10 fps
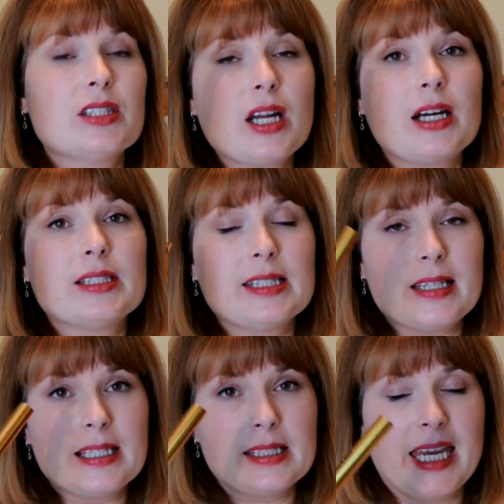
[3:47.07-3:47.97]
the Tarte's
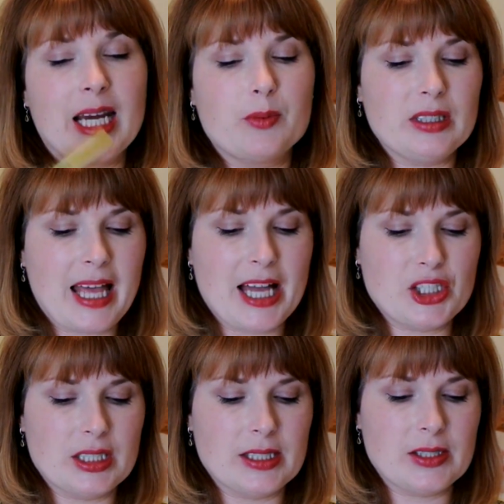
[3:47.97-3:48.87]
Lights Camera
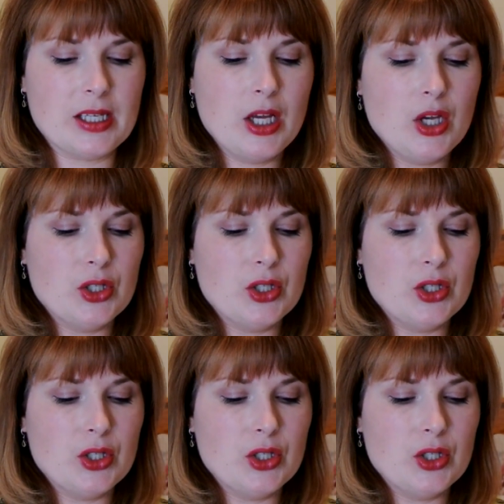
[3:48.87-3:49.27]
Lashes.